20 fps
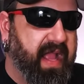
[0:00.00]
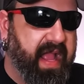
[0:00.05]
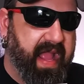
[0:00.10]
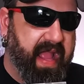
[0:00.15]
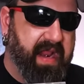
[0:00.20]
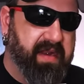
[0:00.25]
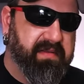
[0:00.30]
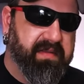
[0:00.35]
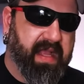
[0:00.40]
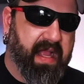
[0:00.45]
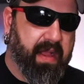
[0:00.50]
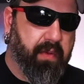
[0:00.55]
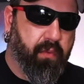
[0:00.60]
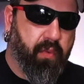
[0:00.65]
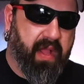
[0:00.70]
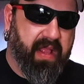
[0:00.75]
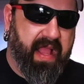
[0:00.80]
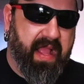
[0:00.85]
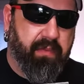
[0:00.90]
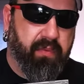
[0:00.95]
And
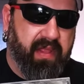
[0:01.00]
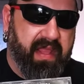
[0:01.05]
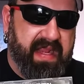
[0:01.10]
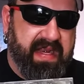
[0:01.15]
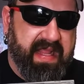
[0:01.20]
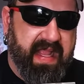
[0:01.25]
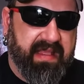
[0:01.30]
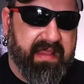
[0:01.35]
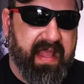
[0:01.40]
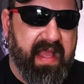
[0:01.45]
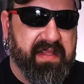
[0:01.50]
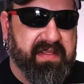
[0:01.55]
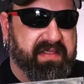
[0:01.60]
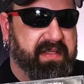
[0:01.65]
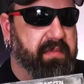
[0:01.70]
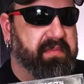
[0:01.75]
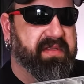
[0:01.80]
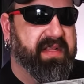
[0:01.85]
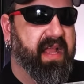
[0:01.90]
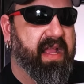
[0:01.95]
while I really dig that
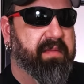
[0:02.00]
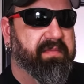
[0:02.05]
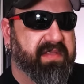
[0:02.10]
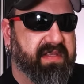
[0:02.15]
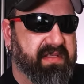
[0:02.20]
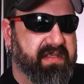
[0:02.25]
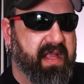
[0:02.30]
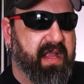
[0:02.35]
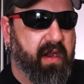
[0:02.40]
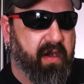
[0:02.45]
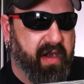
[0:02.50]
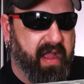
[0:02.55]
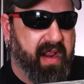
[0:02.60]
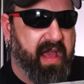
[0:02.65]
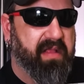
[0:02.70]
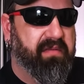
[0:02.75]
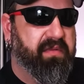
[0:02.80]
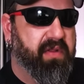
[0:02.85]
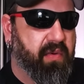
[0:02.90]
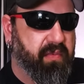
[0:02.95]
sometimes is like, all right,
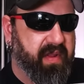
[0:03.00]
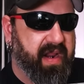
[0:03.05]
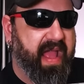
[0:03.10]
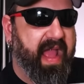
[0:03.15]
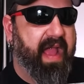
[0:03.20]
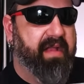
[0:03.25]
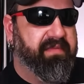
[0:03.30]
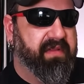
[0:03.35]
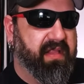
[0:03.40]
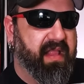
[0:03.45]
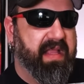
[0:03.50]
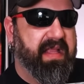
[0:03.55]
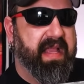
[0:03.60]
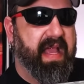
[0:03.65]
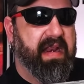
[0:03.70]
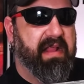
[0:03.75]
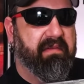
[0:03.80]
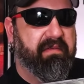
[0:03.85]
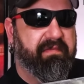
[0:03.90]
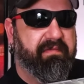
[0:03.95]
I don't want to have to like
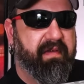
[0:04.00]
kind of